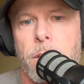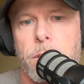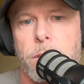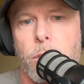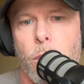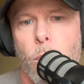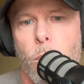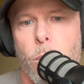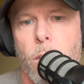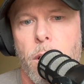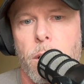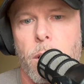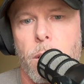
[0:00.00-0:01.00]
So,
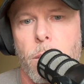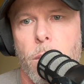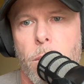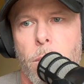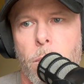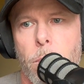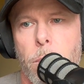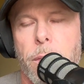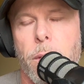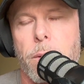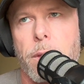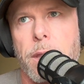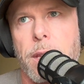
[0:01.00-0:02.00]
but
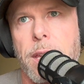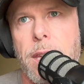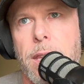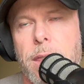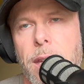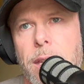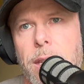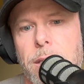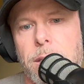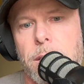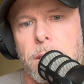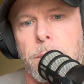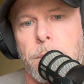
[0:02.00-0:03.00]
the key thing
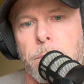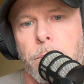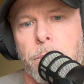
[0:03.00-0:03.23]
is